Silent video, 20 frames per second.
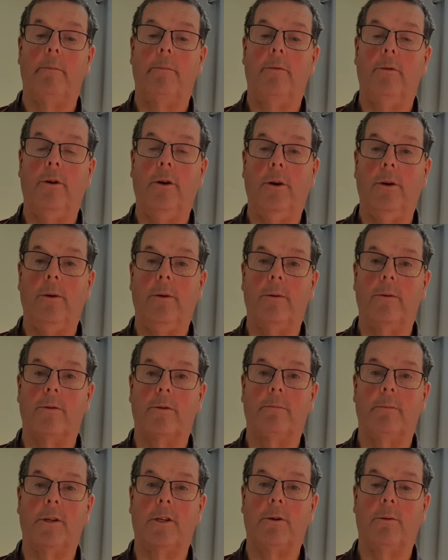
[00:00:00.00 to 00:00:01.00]

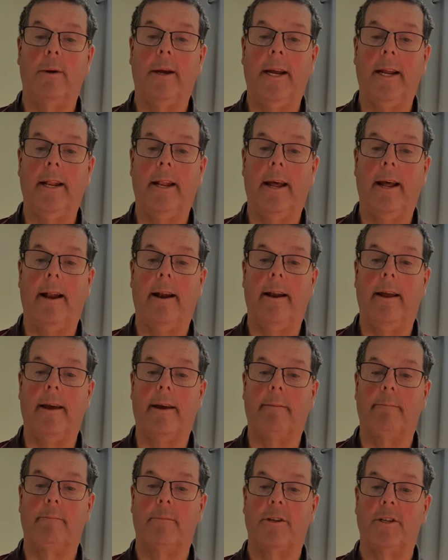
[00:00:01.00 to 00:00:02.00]
bruised between their
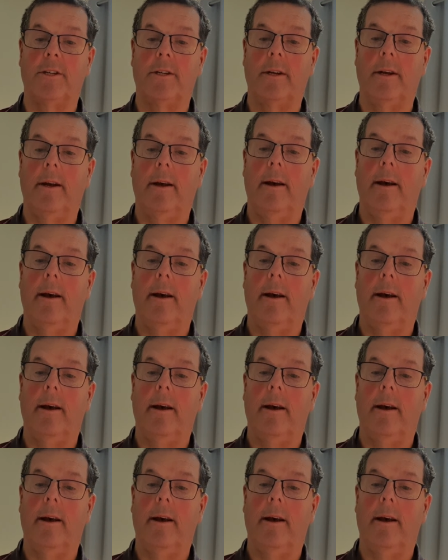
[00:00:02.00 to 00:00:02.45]
lips,